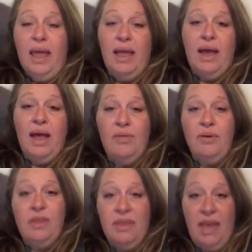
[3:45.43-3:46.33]
And
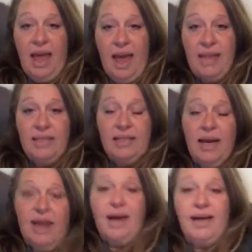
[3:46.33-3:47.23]
other than that,
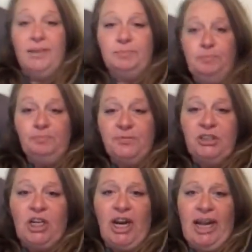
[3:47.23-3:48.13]

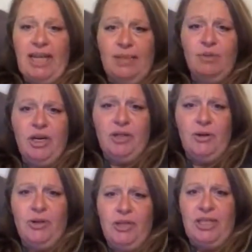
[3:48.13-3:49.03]
sorry guys, I'm trying
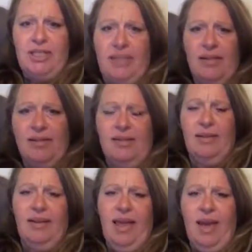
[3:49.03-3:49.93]
to hold this
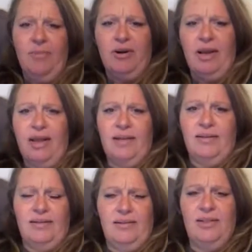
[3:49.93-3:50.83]
camera
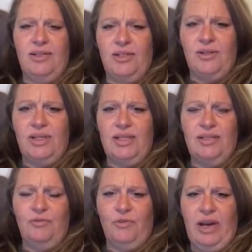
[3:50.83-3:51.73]
and do
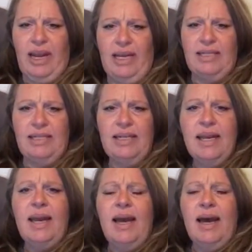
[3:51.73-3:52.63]
this free-handed.
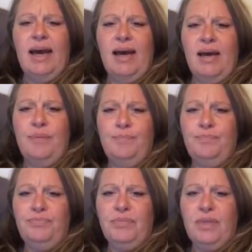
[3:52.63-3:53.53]
I
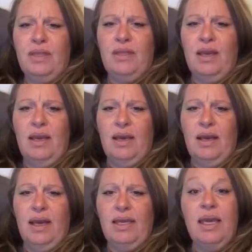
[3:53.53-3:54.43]

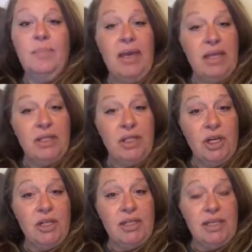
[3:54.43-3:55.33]
keep my
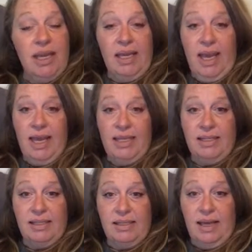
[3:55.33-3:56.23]
inserts in
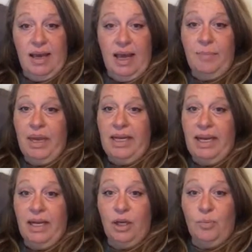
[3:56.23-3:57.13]
case I may
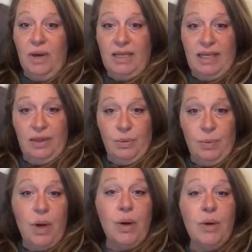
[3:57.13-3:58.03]
need a coupon down the
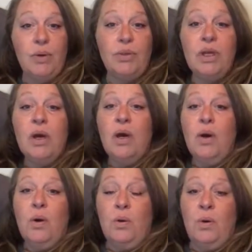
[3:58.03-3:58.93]
road,
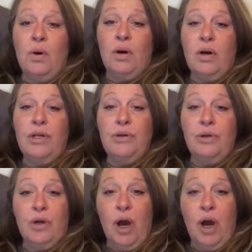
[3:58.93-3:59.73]
or you can